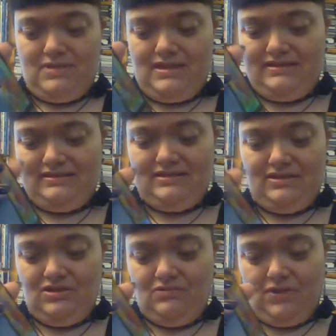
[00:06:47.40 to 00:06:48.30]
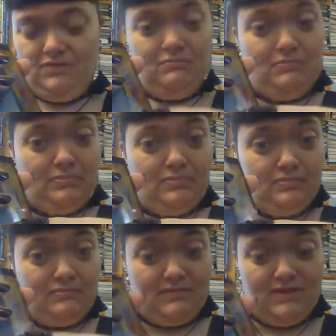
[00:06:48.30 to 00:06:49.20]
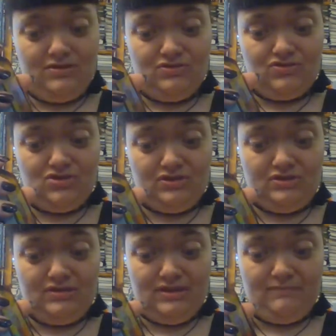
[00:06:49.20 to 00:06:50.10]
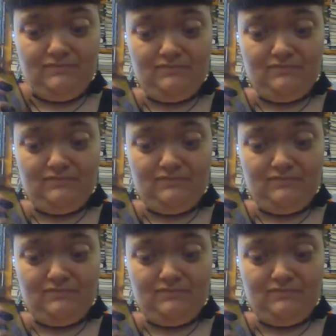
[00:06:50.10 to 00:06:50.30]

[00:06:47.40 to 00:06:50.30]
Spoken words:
is an odd one, certainly.